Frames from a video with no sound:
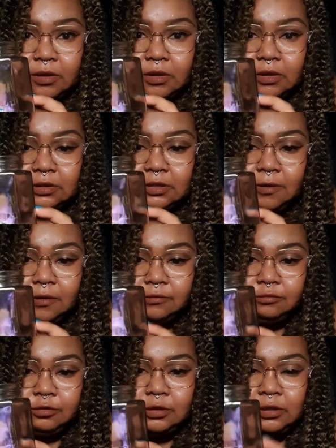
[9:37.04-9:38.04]
So,
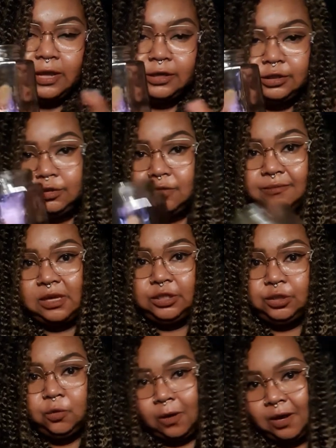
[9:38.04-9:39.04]
to make
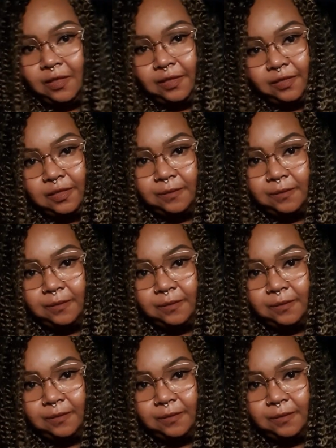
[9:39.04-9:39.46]
sure that the